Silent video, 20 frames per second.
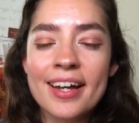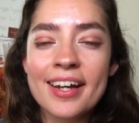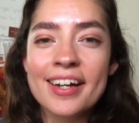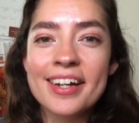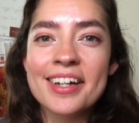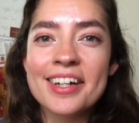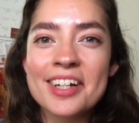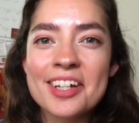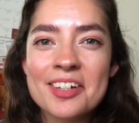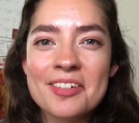
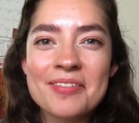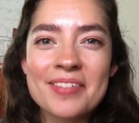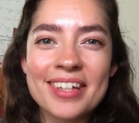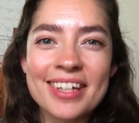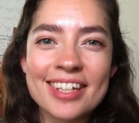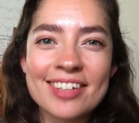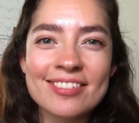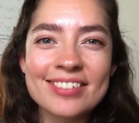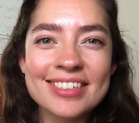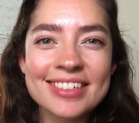Hi, my
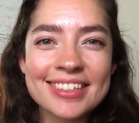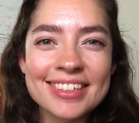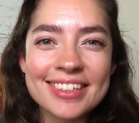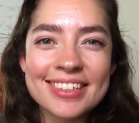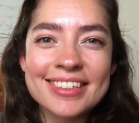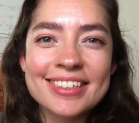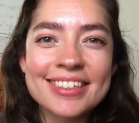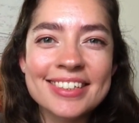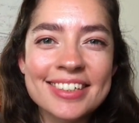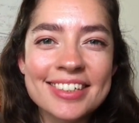name is
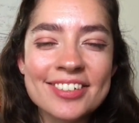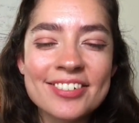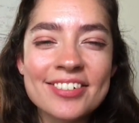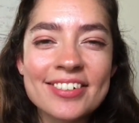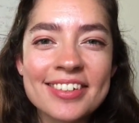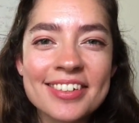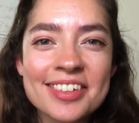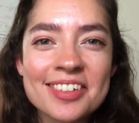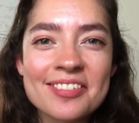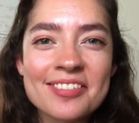Stacy.
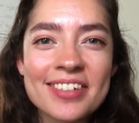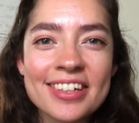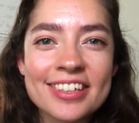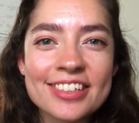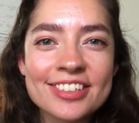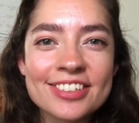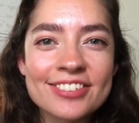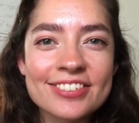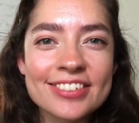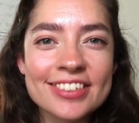Welcome
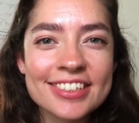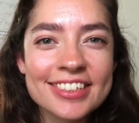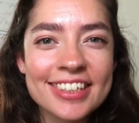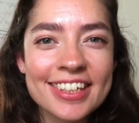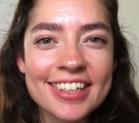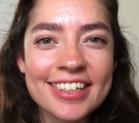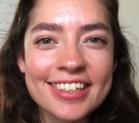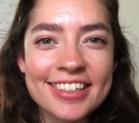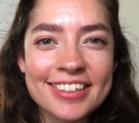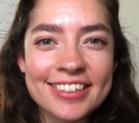back to my
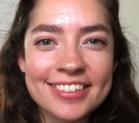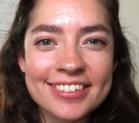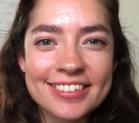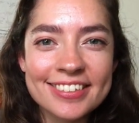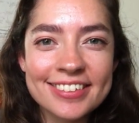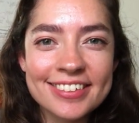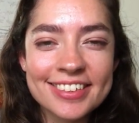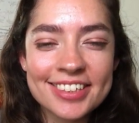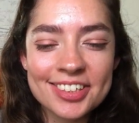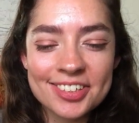
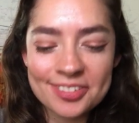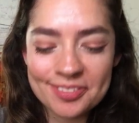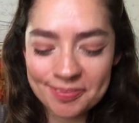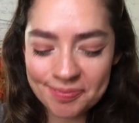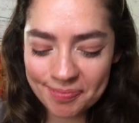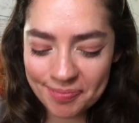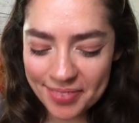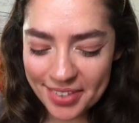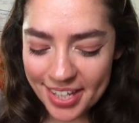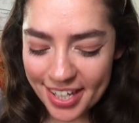channel. So
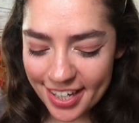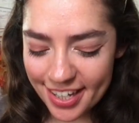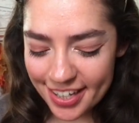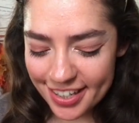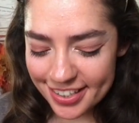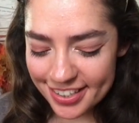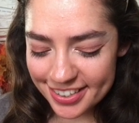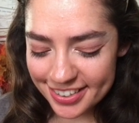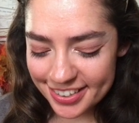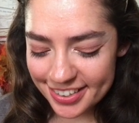
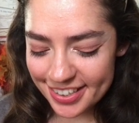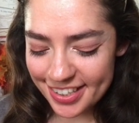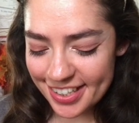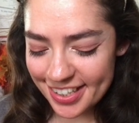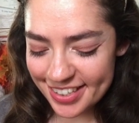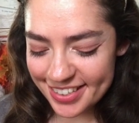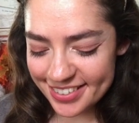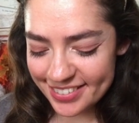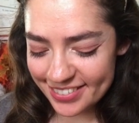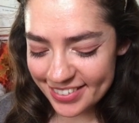
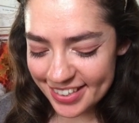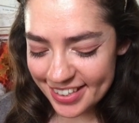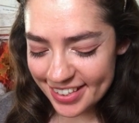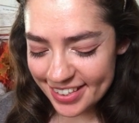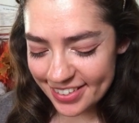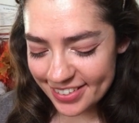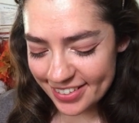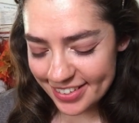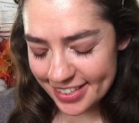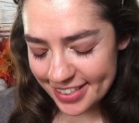today's
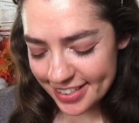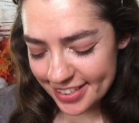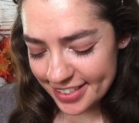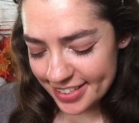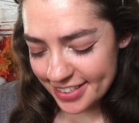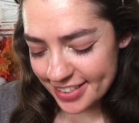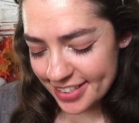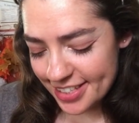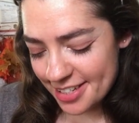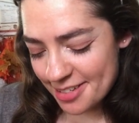video
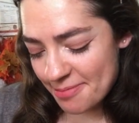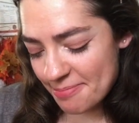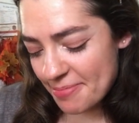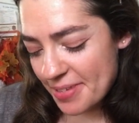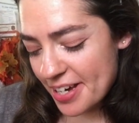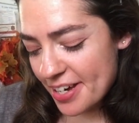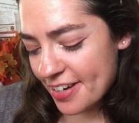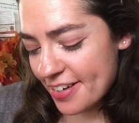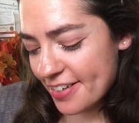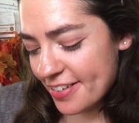is
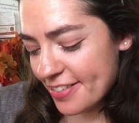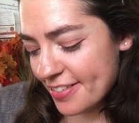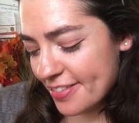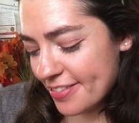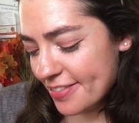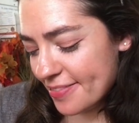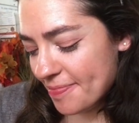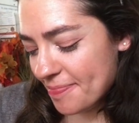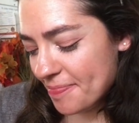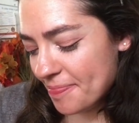
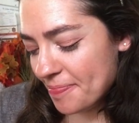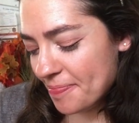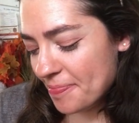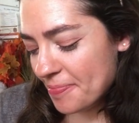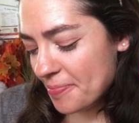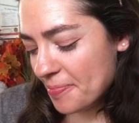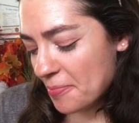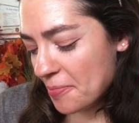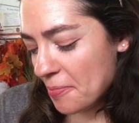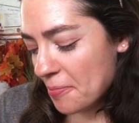about
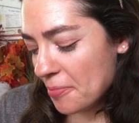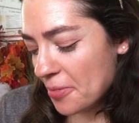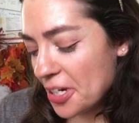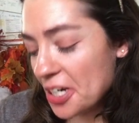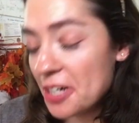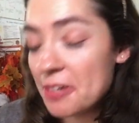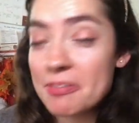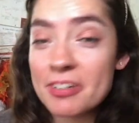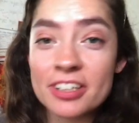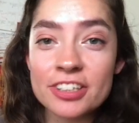
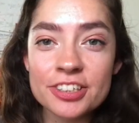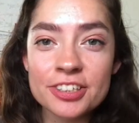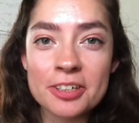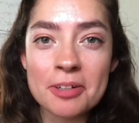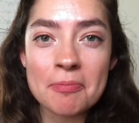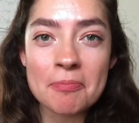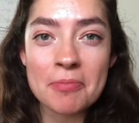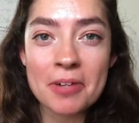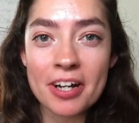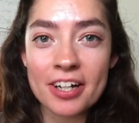pretty much
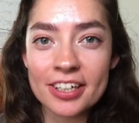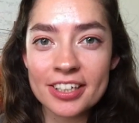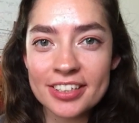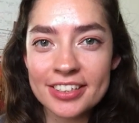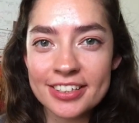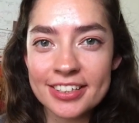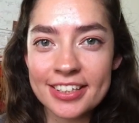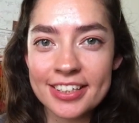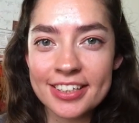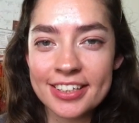
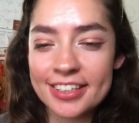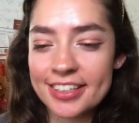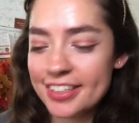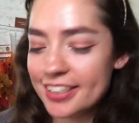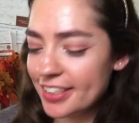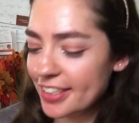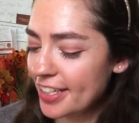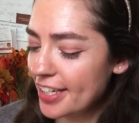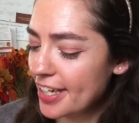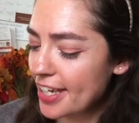
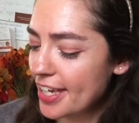unboxing